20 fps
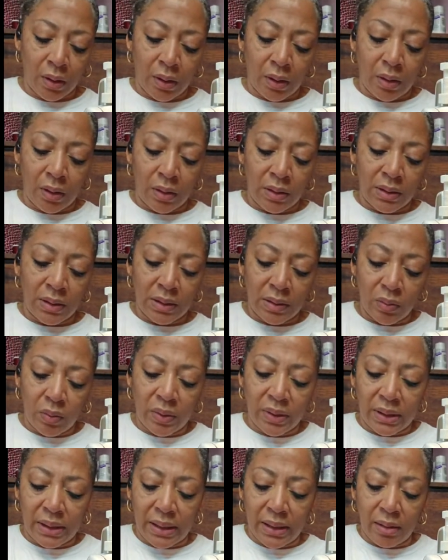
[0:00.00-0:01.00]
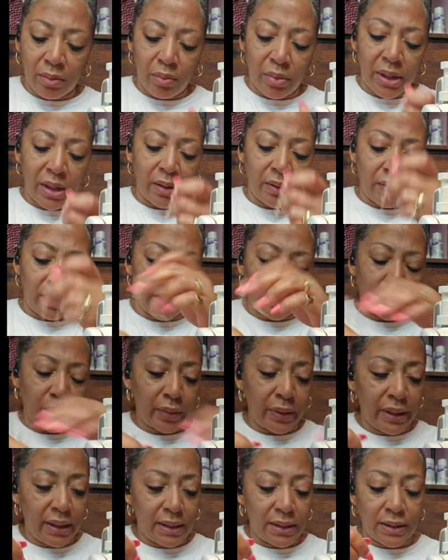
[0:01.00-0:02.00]
That's one thing about
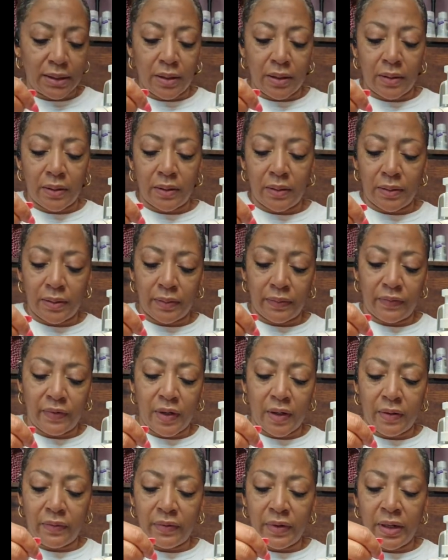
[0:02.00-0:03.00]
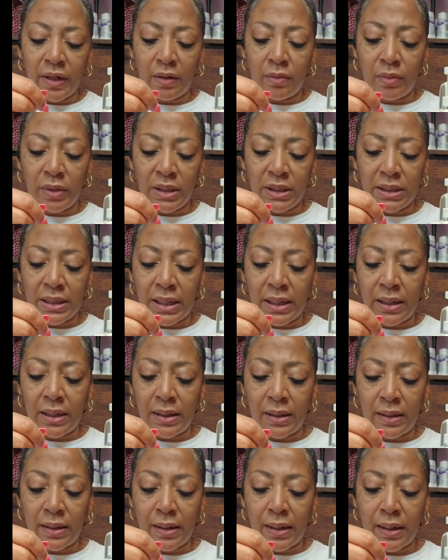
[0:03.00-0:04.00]
threads, y'all. Y'all ever hear me say,
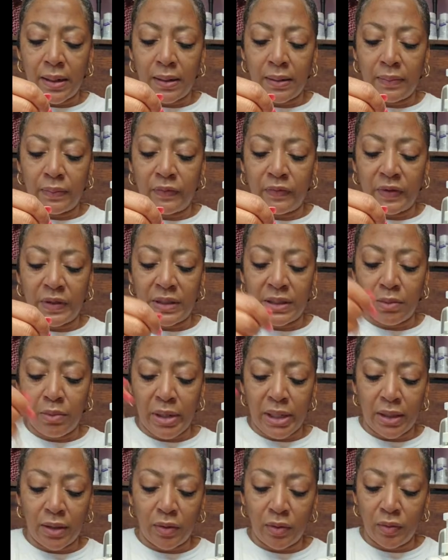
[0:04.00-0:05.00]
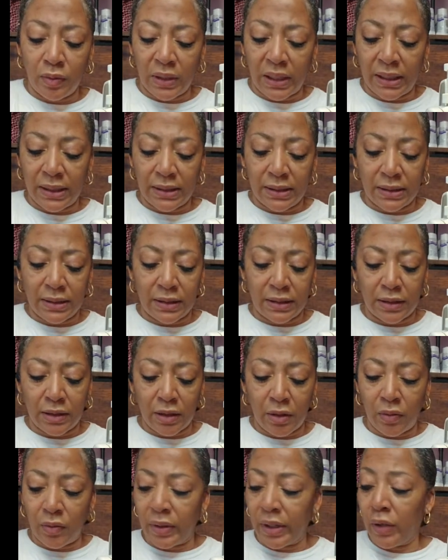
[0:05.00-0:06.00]
for somebody who likes to
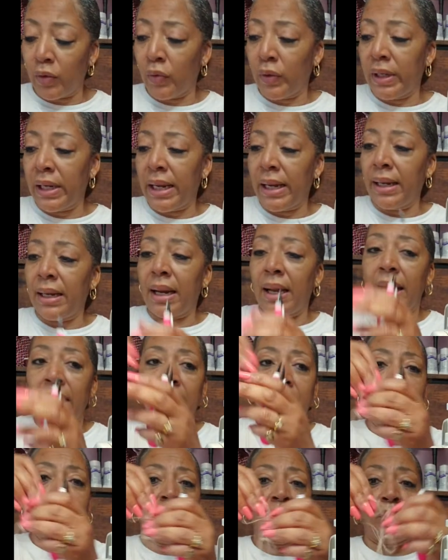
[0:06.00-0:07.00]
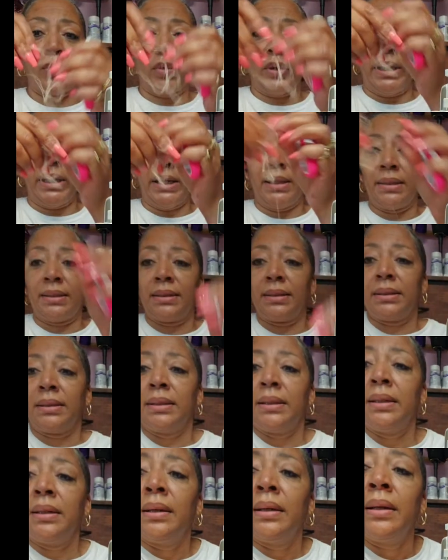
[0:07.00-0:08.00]
sew and create, I hate thread.
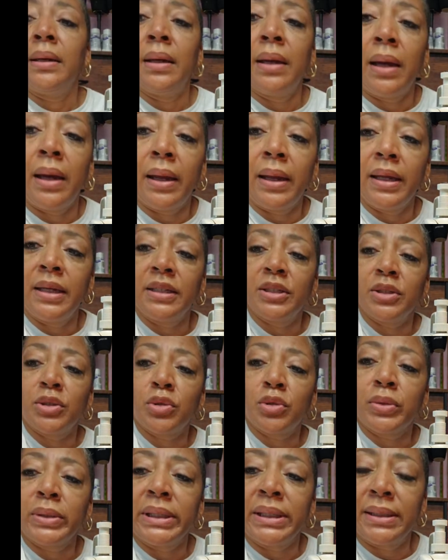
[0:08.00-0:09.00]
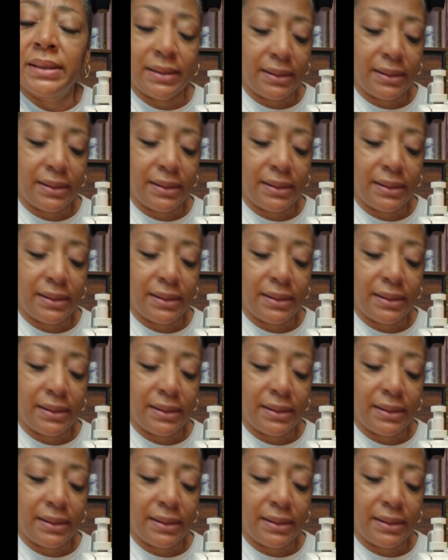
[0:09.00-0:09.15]
I hate string.